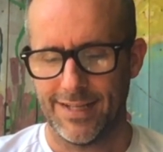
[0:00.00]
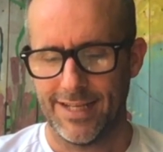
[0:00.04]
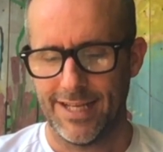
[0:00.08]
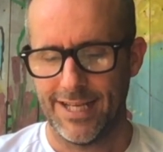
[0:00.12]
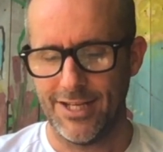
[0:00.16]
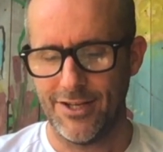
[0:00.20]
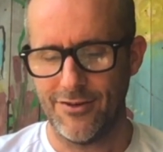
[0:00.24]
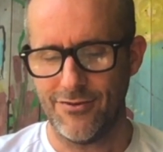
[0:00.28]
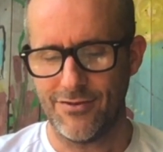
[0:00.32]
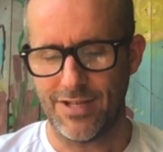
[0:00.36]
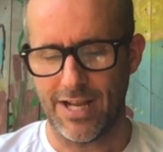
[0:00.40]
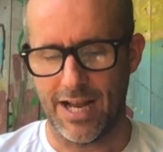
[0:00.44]
He
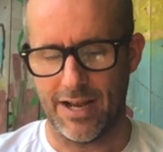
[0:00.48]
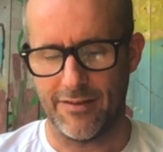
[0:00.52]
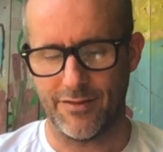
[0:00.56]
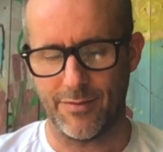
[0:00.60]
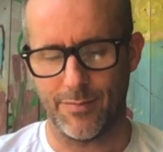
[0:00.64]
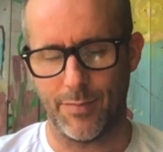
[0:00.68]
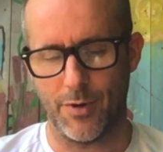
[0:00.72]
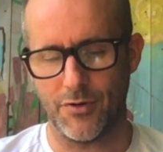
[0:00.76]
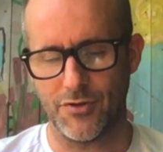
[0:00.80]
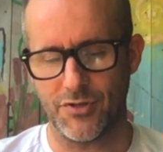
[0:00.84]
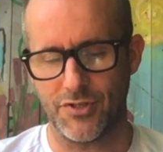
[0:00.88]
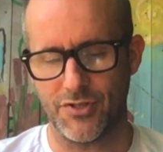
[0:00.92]
used to have the
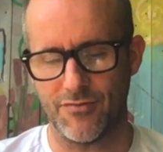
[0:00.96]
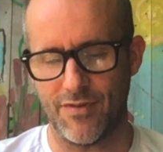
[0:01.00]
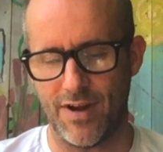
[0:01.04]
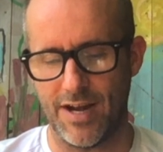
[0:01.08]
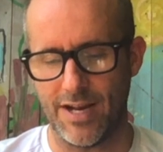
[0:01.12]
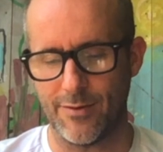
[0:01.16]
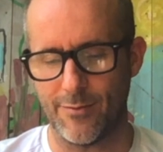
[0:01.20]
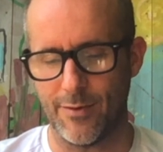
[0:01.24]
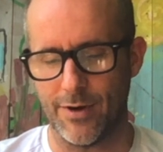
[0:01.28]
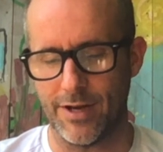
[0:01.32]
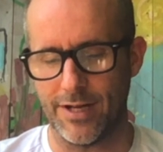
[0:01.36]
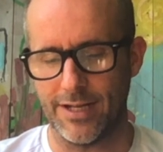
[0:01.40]
poster
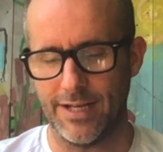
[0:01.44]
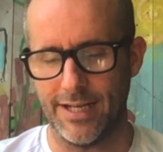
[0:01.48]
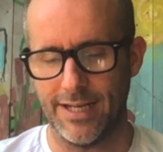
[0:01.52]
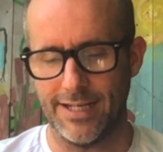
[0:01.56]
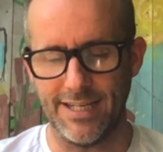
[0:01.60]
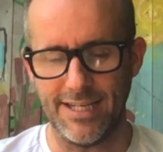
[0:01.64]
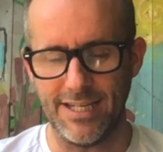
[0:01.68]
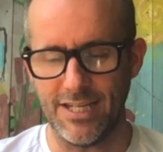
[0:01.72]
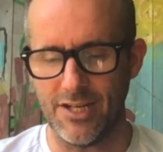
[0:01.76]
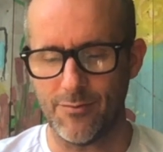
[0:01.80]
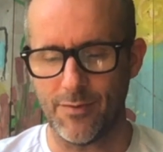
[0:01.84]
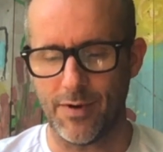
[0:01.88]
anyway. He
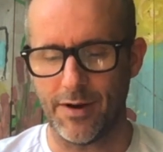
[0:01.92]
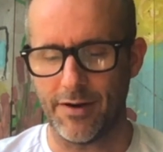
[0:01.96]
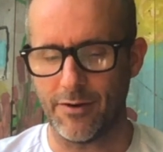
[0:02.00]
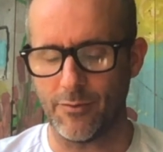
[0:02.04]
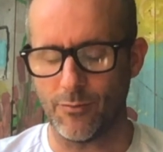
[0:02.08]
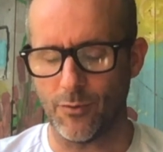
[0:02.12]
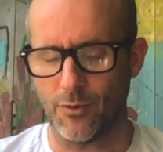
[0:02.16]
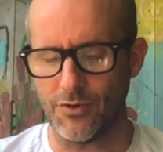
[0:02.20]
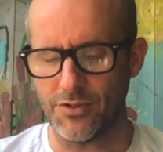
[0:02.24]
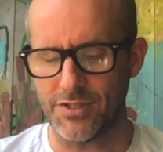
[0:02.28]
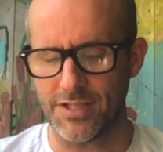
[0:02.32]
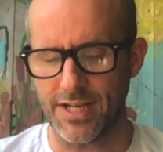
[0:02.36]
didn't know where it
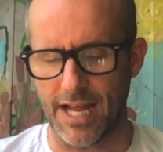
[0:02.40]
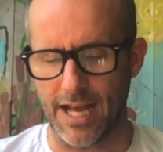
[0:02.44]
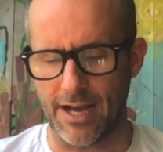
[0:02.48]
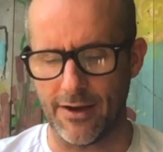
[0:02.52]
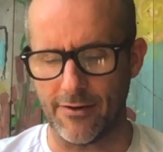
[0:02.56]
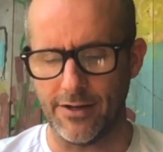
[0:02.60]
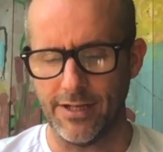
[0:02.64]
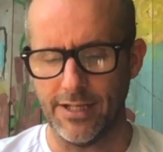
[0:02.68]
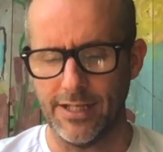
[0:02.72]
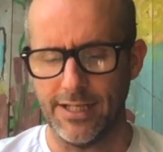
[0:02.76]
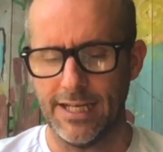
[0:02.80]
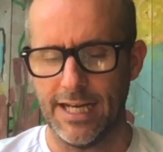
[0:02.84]
was now.
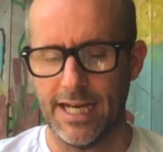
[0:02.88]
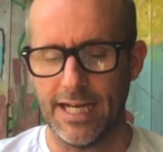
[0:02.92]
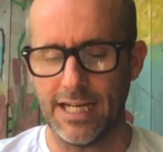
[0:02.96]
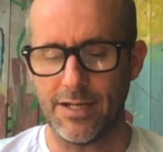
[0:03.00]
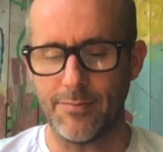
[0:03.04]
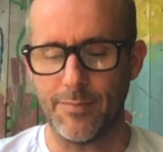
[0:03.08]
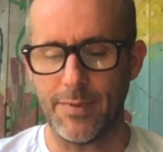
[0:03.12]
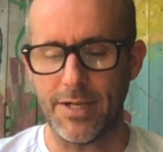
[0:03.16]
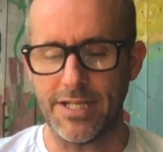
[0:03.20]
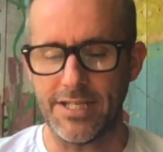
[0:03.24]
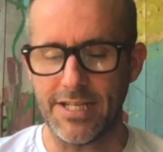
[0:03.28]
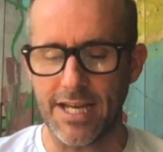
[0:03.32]
It
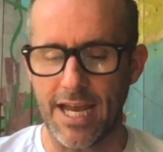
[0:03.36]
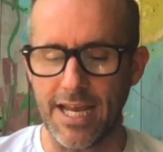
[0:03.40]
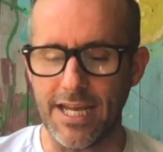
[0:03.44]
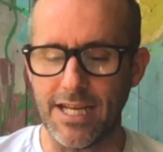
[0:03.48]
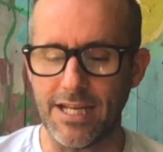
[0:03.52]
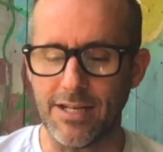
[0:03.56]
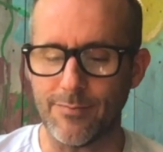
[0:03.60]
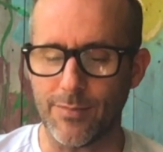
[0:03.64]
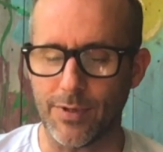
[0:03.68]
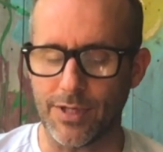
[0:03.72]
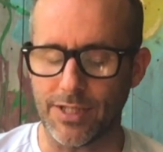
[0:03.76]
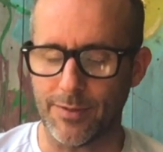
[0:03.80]
had been
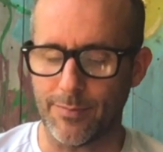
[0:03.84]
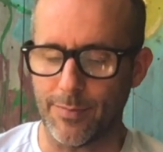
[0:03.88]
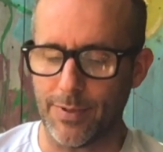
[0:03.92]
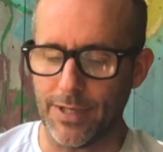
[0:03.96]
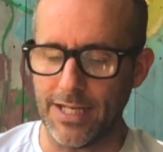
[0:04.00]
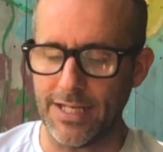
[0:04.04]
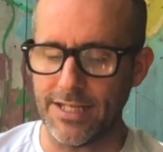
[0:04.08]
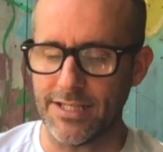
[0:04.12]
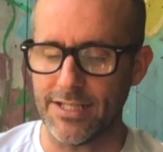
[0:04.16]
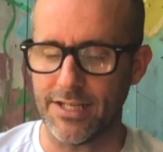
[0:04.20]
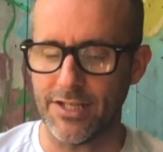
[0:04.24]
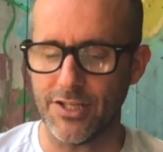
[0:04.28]
taken by the
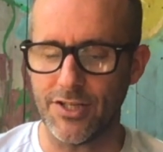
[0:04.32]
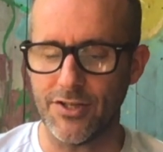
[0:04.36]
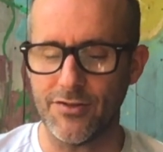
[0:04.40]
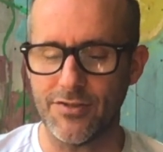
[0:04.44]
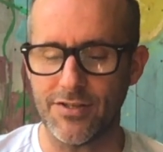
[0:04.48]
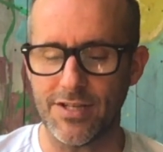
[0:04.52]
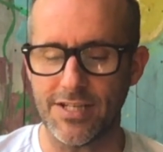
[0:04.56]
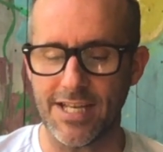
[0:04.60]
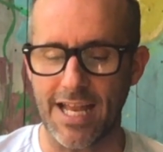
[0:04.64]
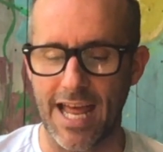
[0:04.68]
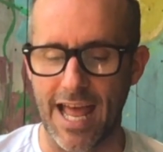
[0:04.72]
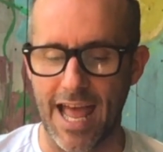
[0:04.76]
police and
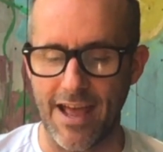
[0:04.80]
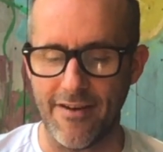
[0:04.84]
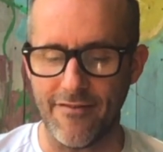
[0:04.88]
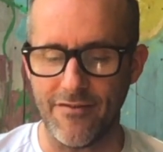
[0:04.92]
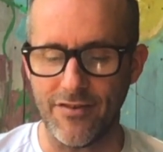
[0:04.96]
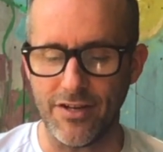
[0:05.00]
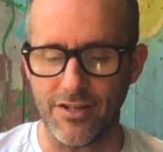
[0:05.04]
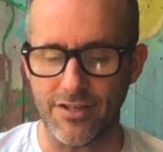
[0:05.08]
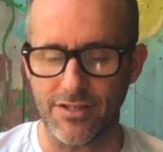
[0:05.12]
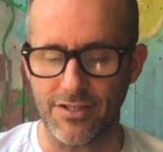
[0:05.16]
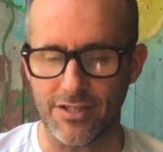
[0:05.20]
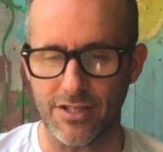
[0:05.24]
used as
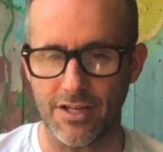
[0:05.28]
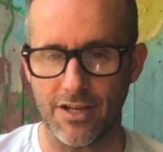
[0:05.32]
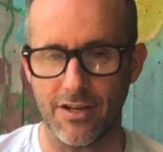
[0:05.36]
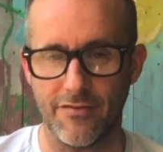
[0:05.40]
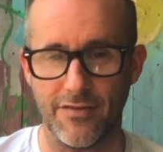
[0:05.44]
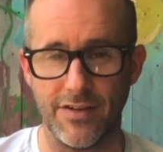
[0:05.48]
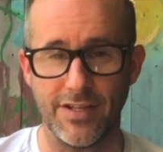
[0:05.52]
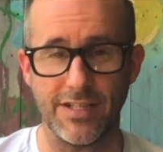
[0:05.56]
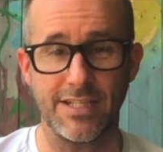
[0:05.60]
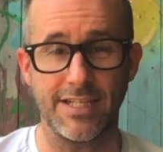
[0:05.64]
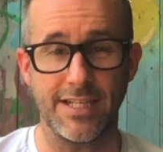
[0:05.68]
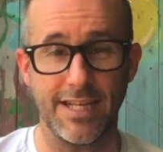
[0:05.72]
evidence of
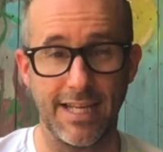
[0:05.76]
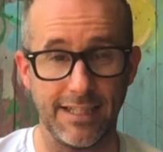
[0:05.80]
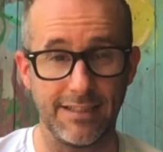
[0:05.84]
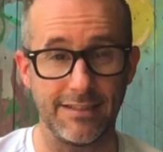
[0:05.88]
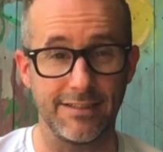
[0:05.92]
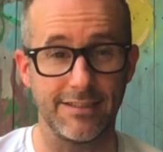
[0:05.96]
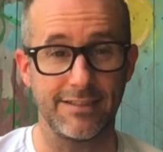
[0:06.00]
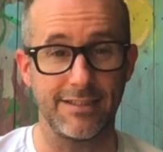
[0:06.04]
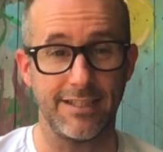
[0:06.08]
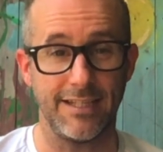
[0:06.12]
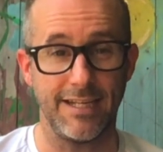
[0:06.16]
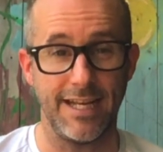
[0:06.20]
his
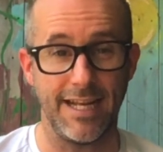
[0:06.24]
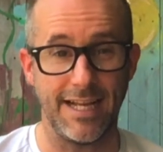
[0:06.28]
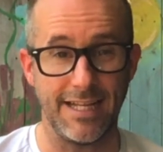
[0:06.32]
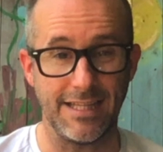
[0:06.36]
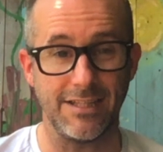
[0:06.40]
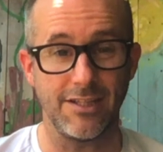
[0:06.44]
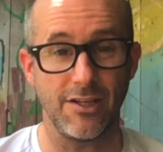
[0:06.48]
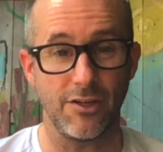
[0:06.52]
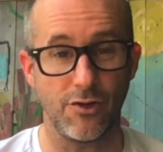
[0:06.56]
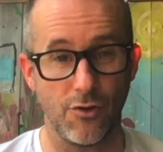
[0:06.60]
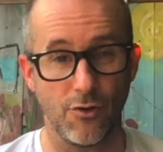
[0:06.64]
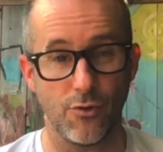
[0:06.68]
guilt
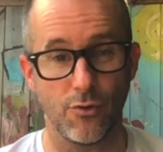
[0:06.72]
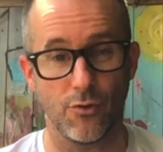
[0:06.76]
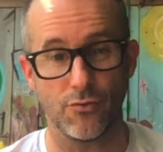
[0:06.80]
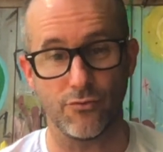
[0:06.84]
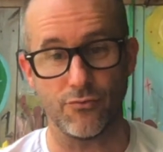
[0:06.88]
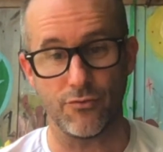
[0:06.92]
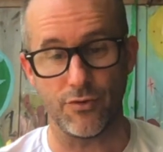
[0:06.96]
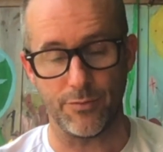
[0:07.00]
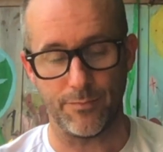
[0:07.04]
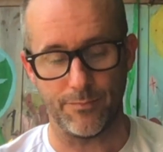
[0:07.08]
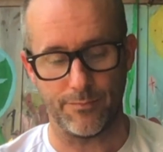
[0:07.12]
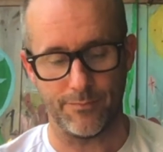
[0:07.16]
in the
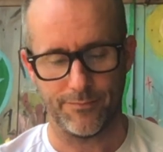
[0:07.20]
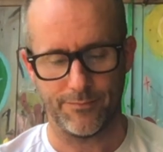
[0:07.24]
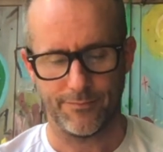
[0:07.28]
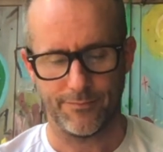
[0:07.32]
courtroom.